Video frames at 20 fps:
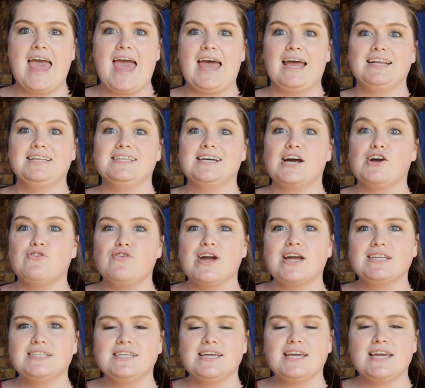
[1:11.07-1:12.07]
and
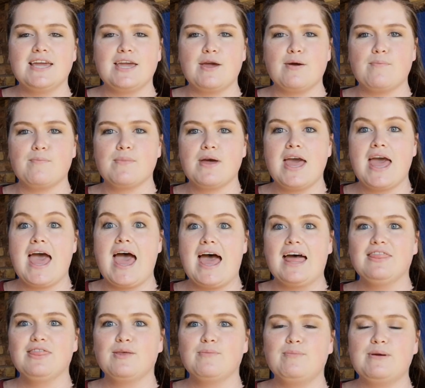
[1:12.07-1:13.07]
directing him and the